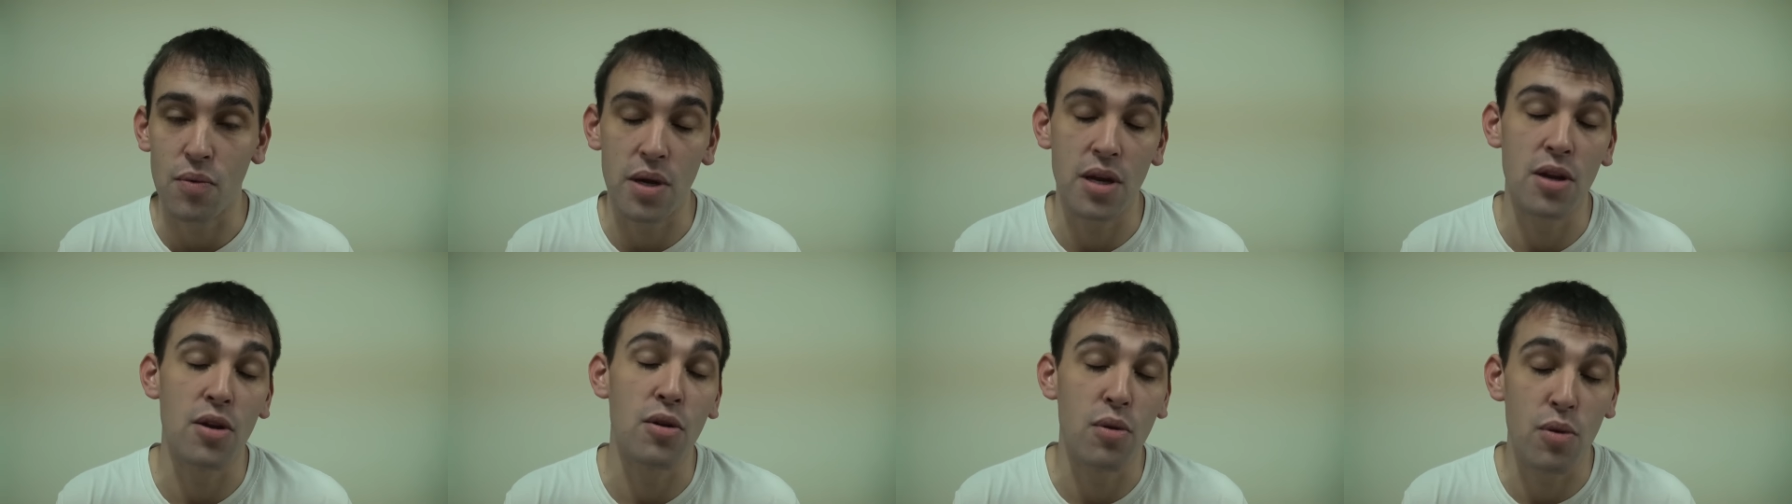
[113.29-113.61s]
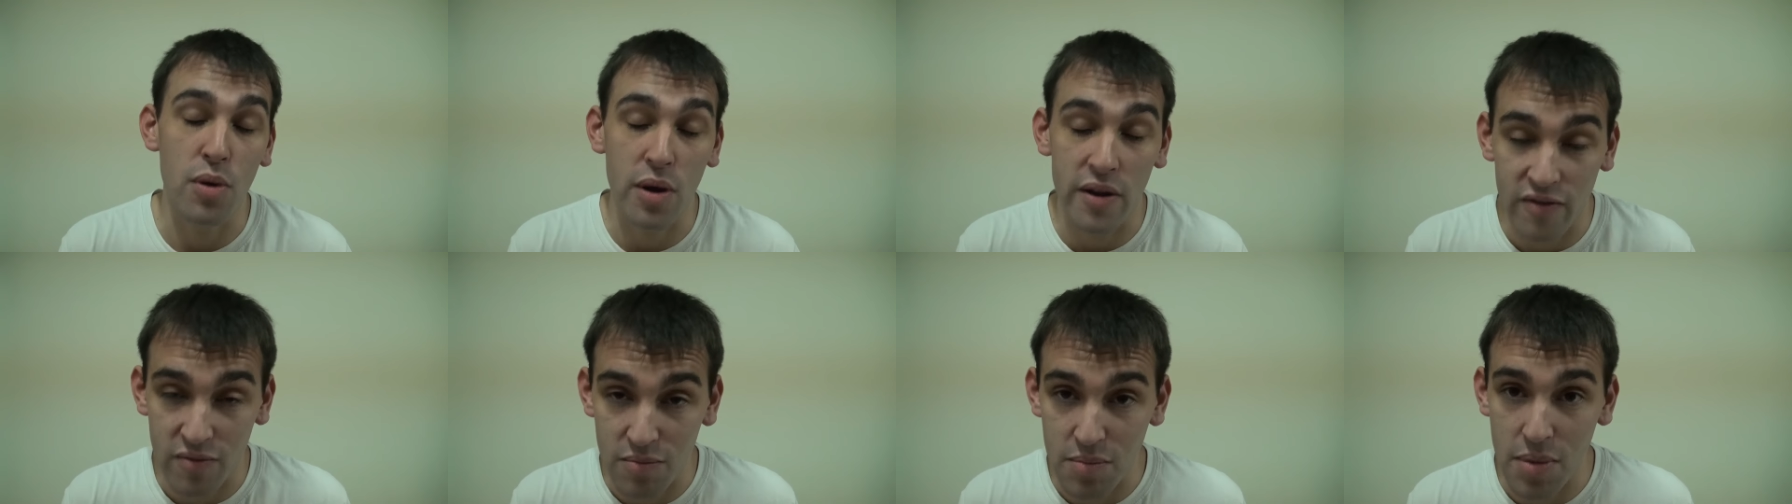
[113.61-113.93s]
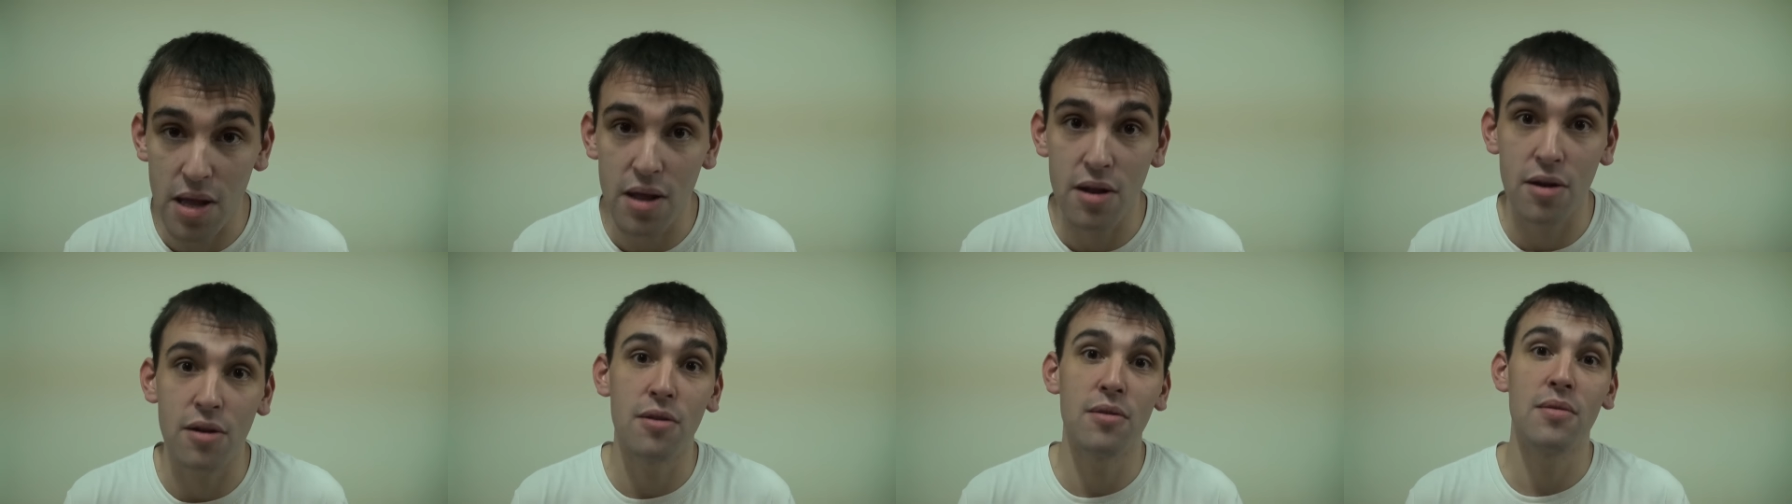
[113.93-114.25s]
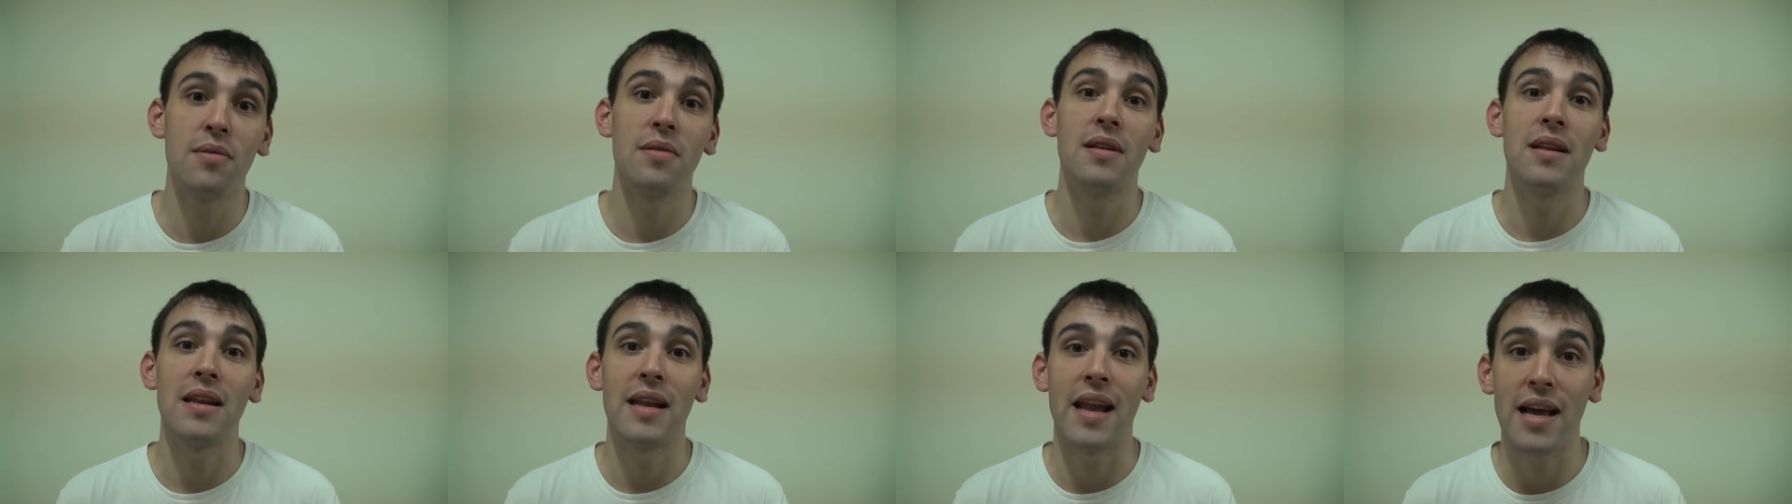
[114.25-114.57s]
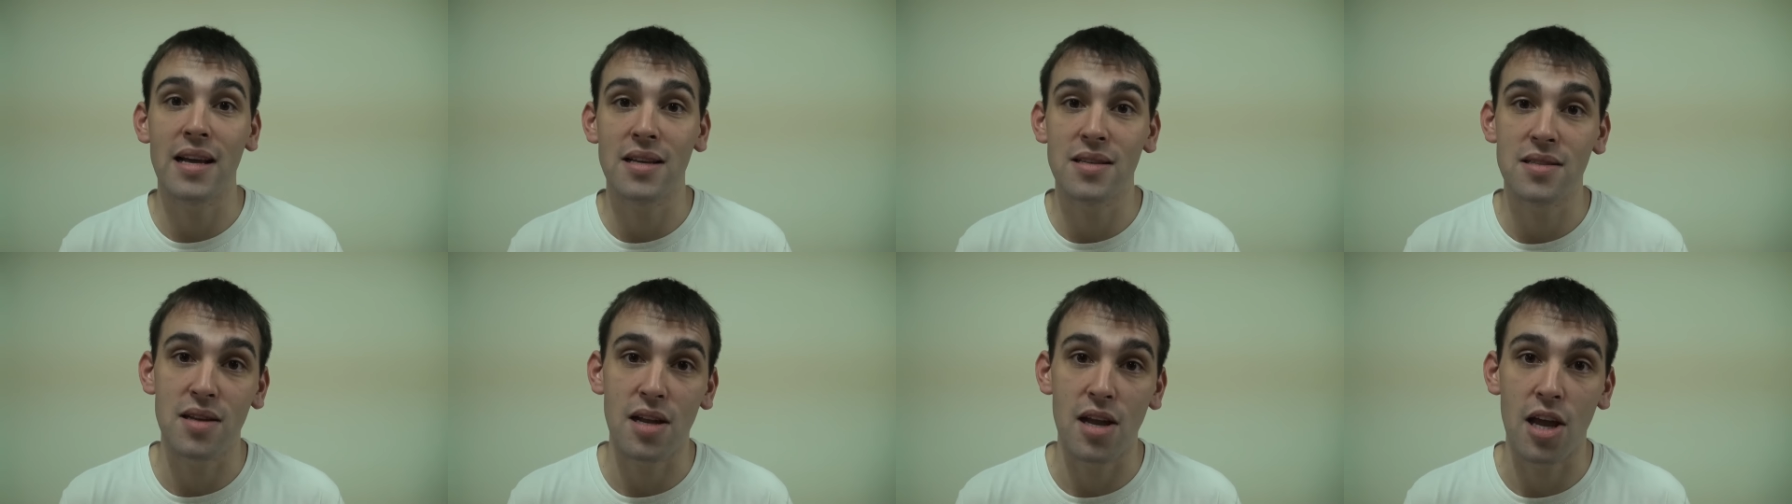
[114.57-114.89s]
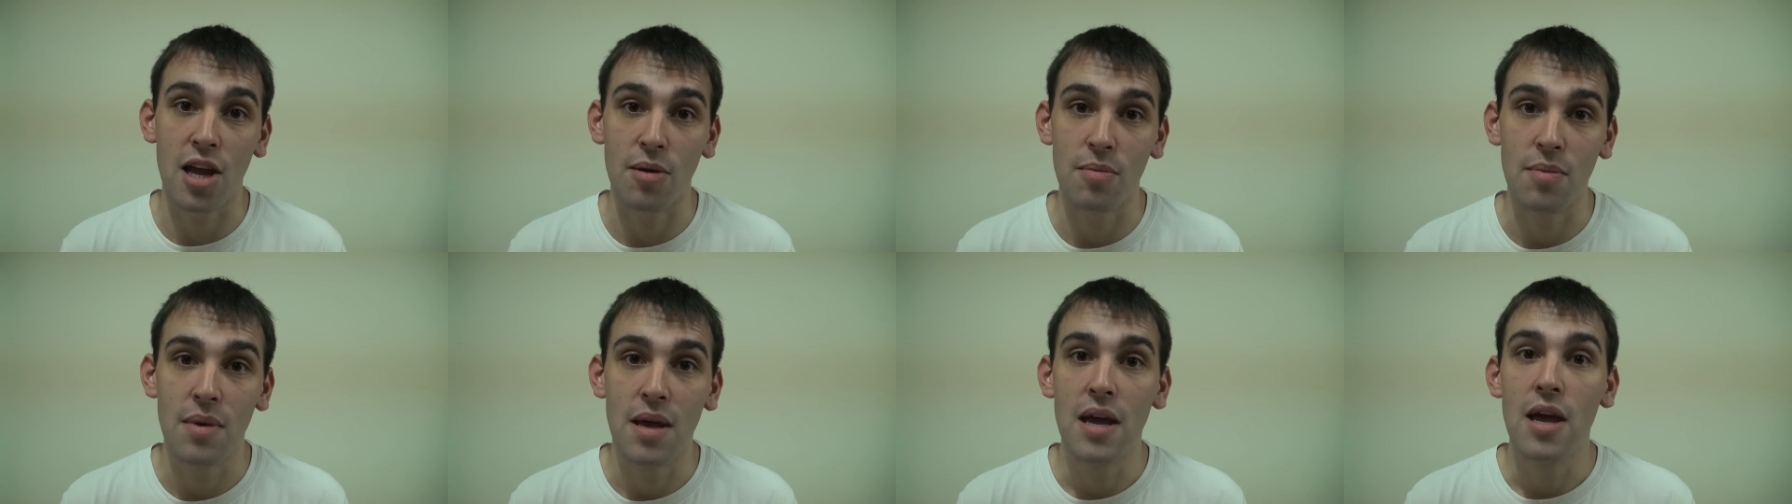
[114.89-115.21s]
We can do even better next
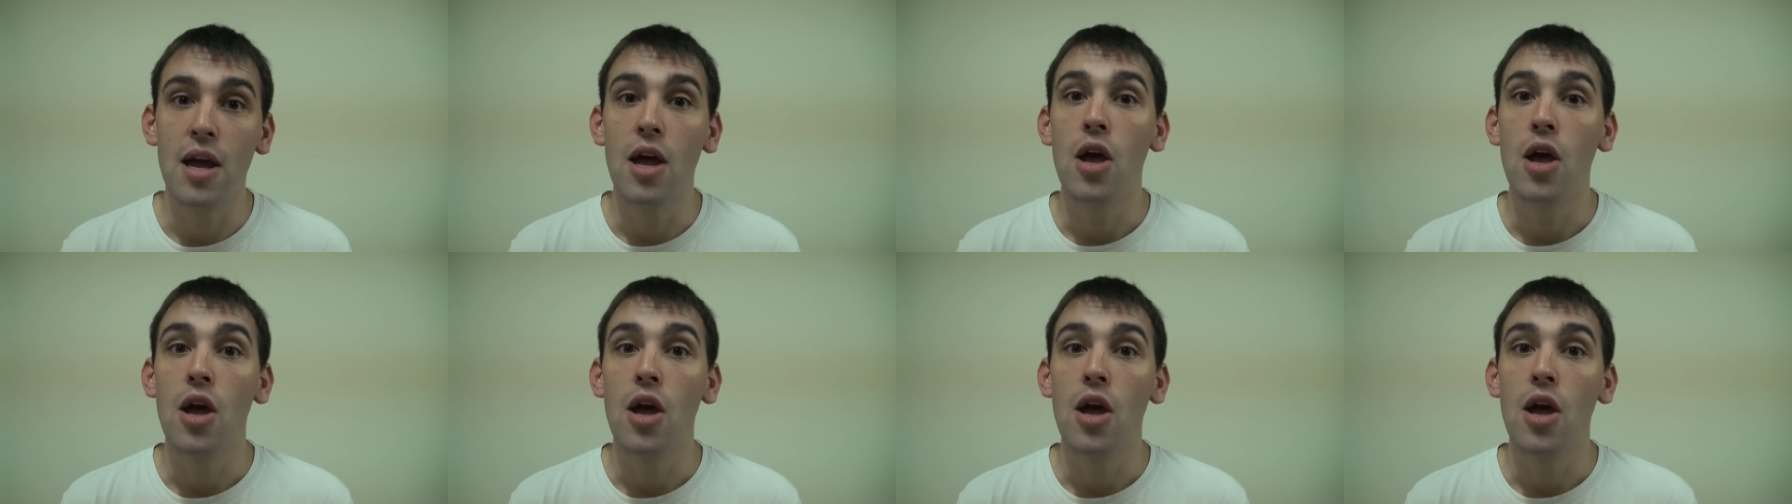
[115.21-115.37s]
time,